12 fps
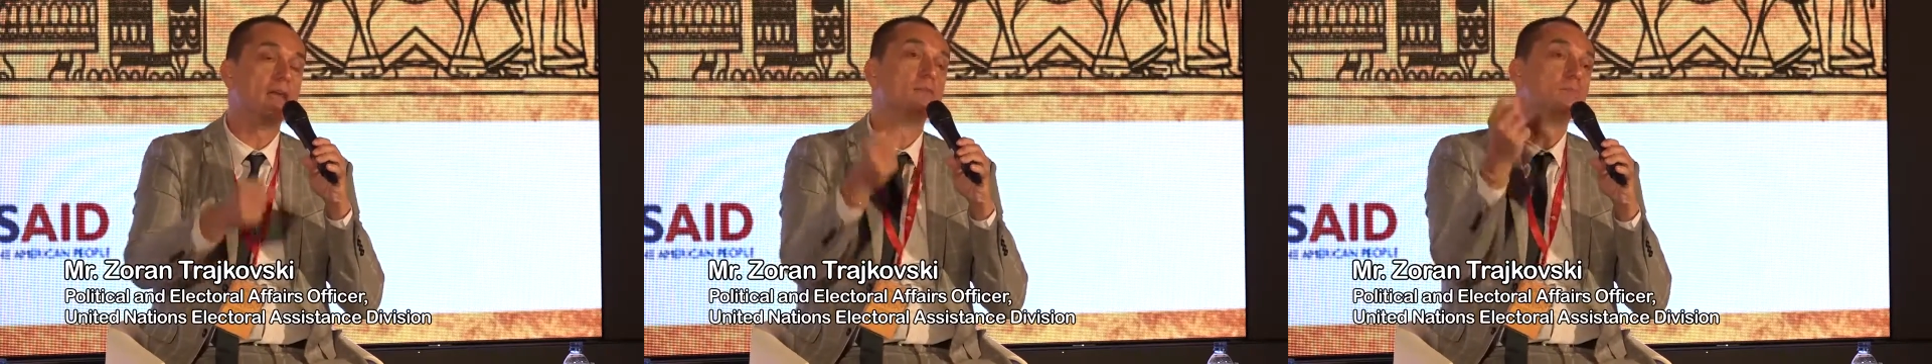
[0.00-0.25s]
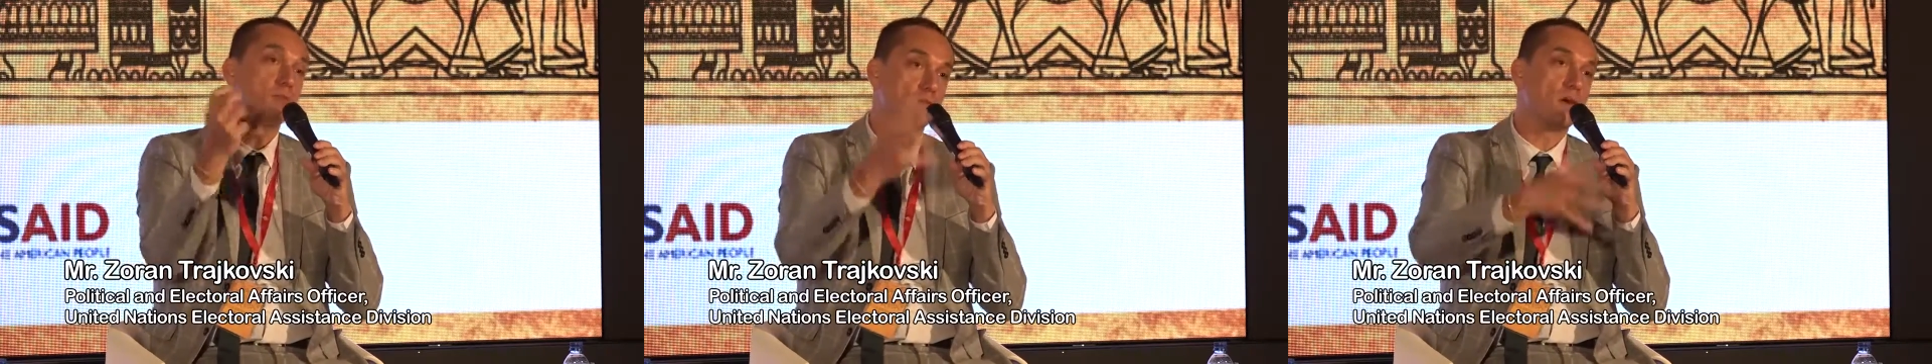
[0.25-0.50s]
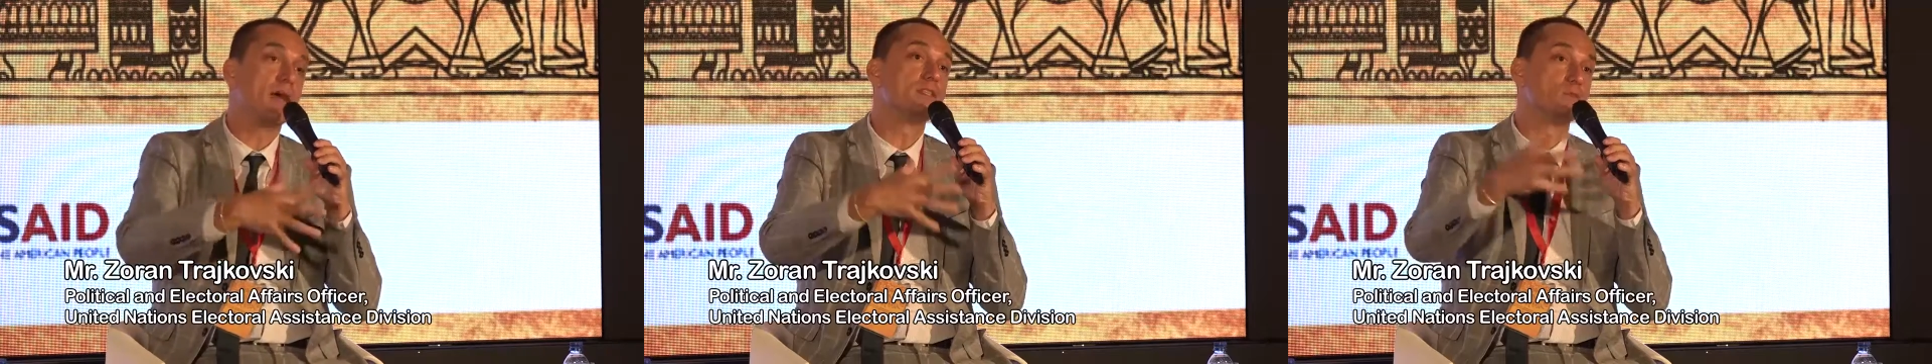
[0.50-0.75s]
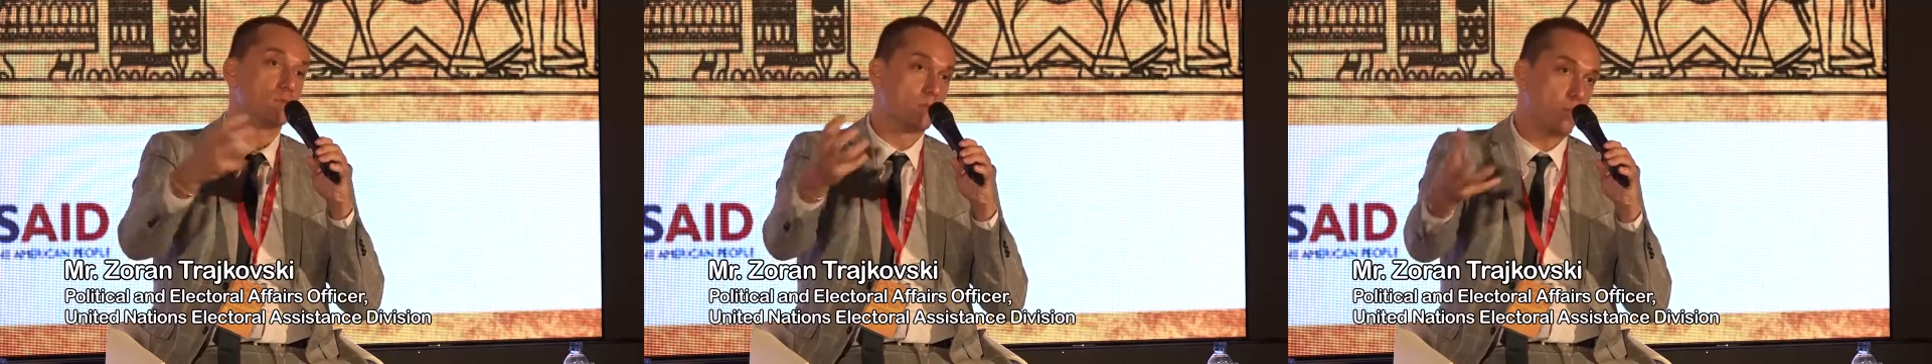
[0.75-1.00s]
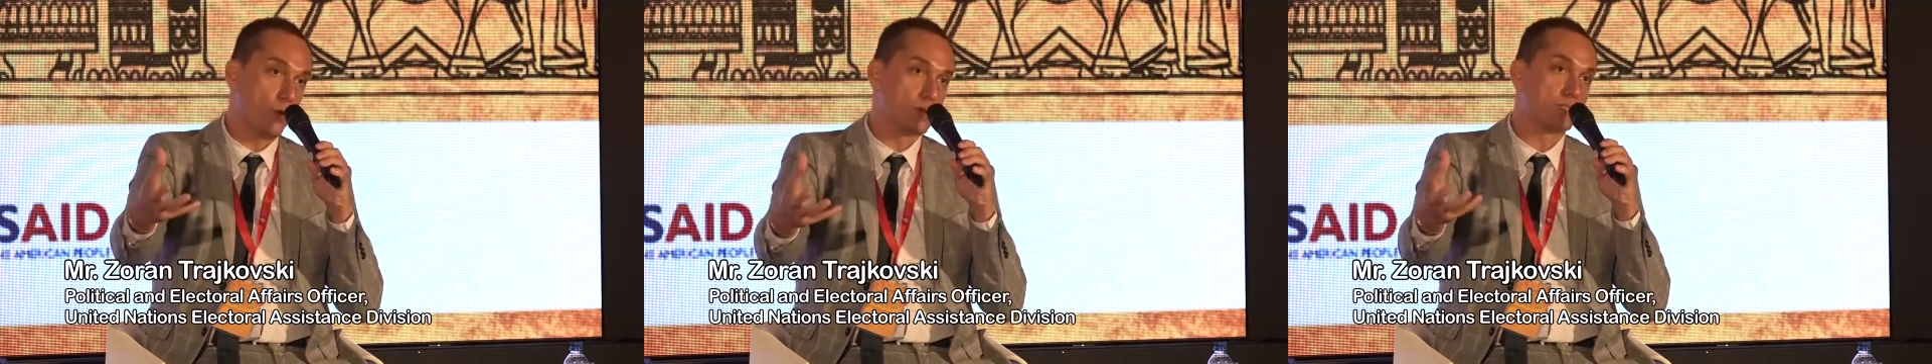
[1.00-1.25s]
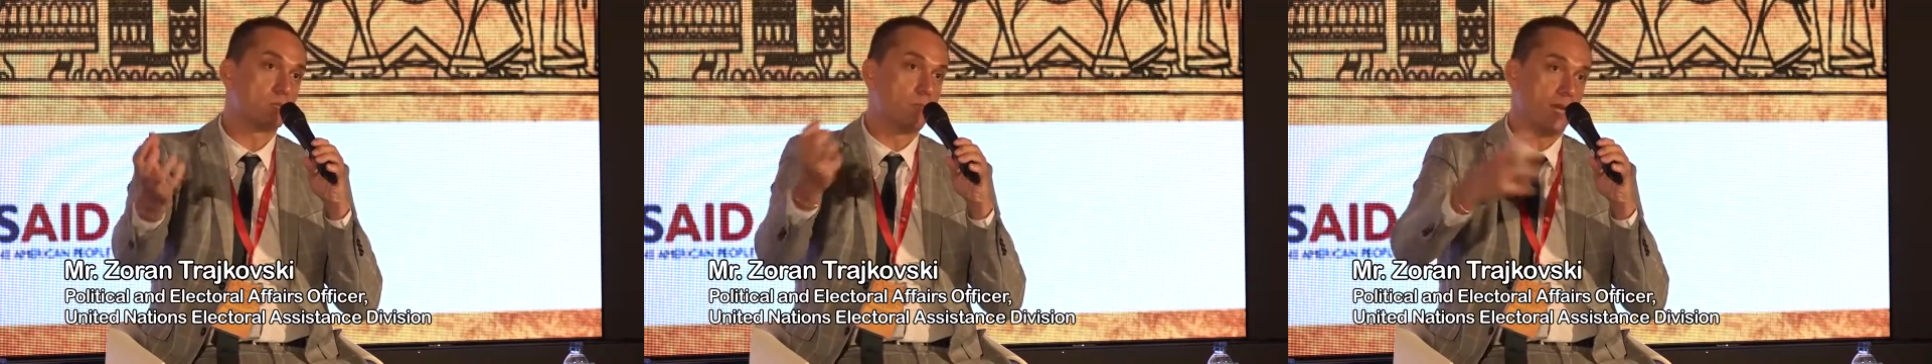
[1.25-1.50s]
and provides
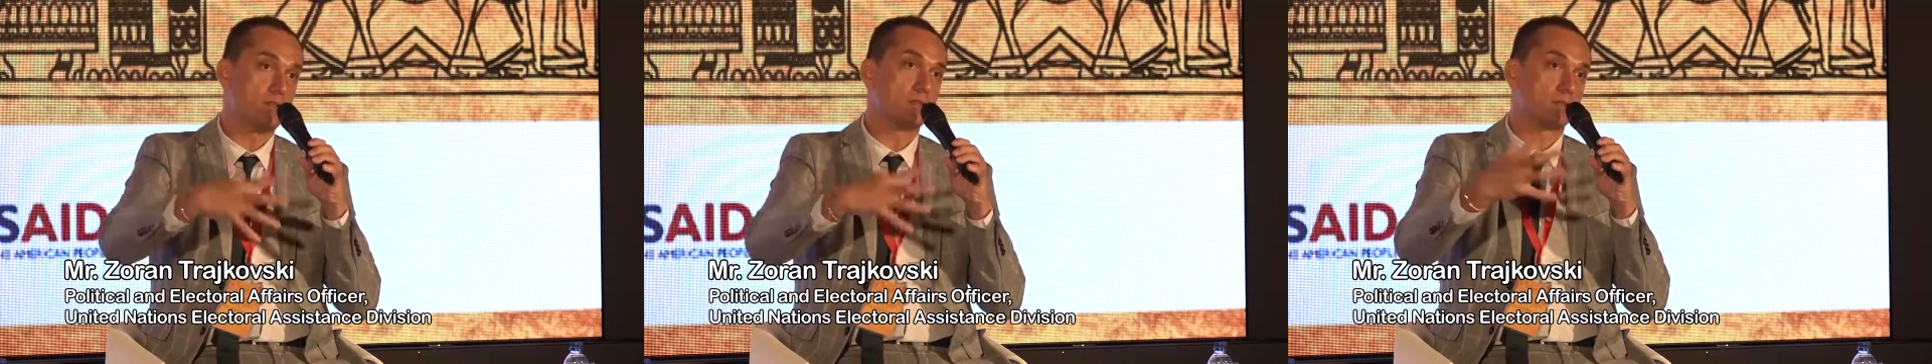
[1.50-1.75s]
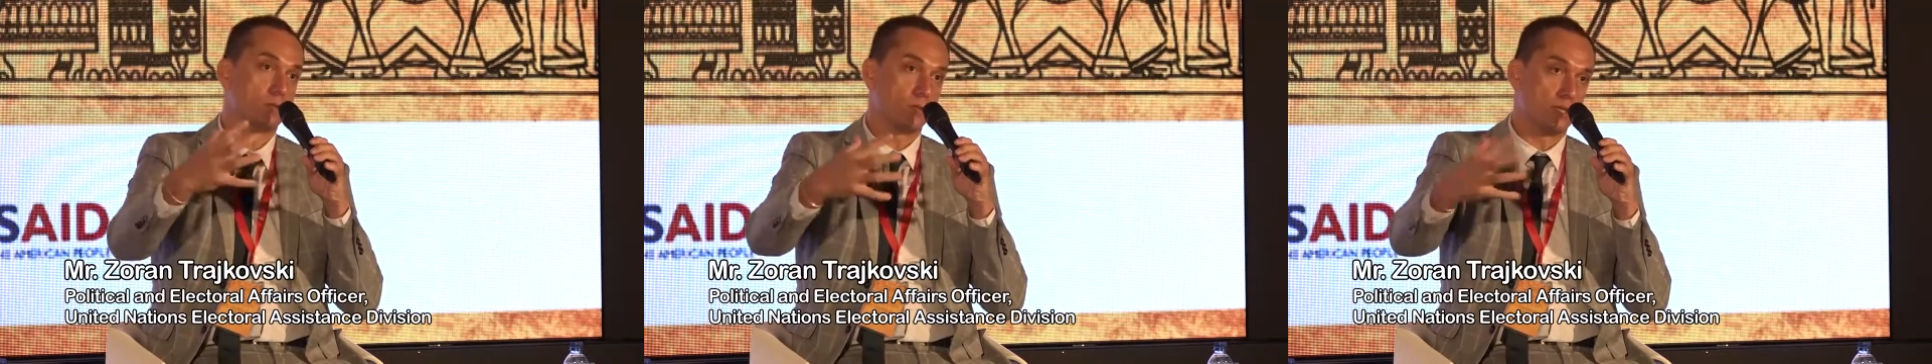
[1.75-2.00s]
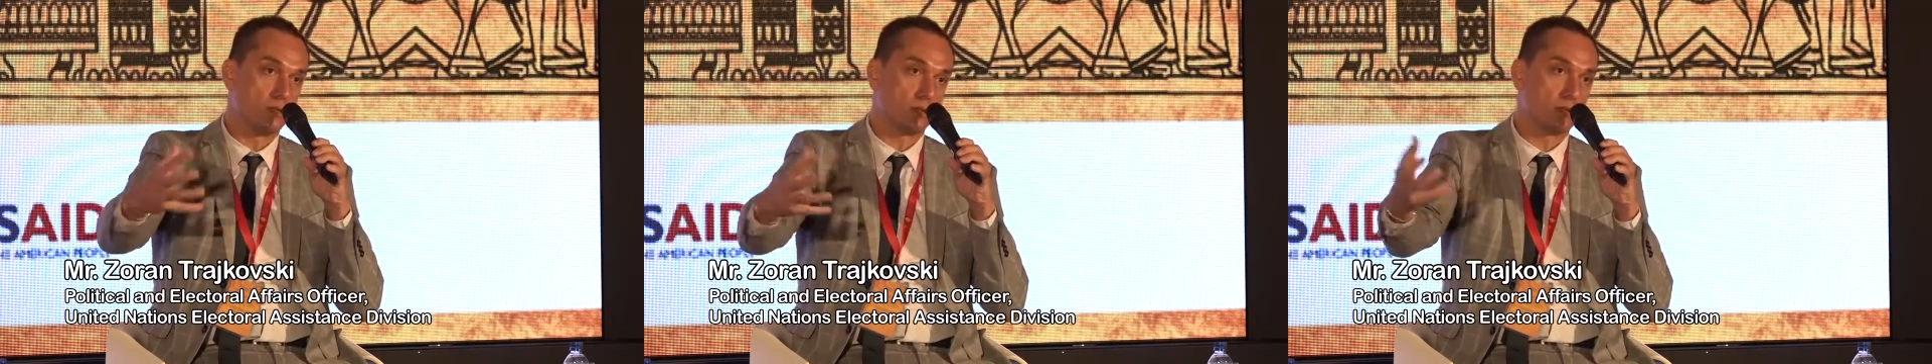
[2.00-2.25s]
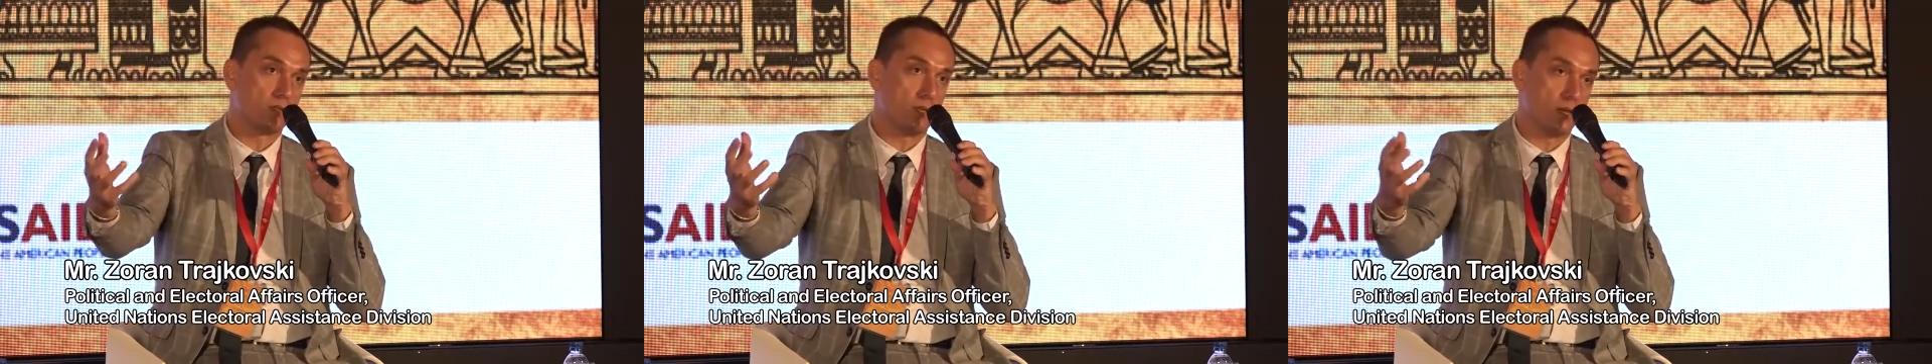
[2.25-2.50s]
reports based on these